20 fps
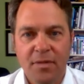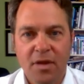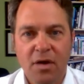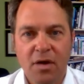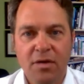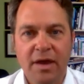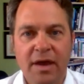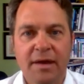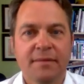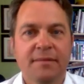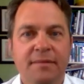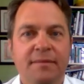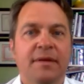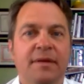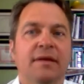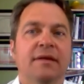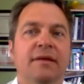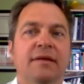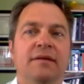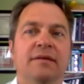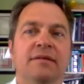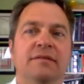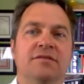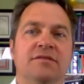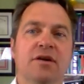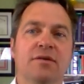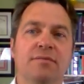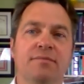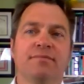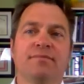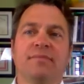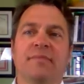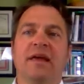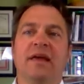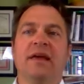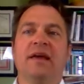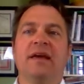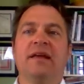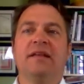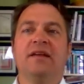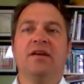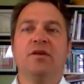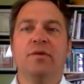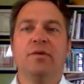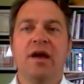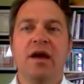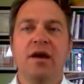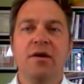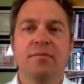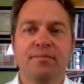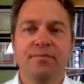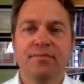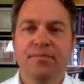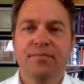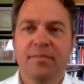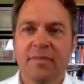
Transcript: Okay, so, and here we go.